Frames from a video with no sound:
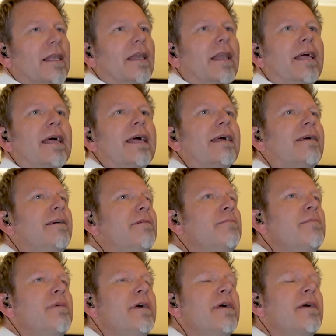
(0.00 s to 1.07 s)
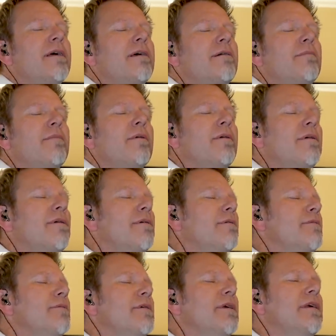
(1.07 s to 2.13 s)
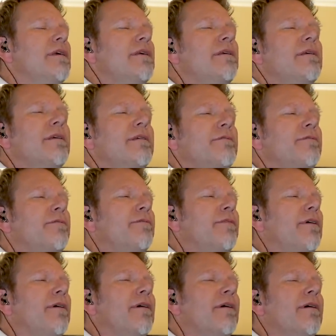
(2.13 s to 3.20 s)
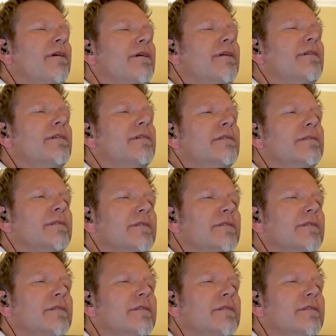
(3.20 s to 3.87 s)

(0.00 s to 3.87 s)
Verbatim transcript: like a memory it falls,